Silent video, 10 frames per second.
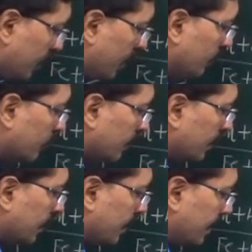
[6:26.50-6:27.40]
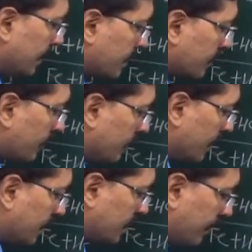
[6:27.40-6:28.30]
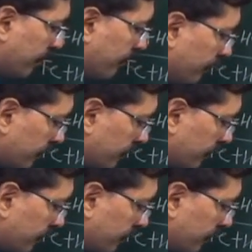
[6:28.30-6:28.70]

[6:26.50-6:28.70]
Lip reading: Now it is known as a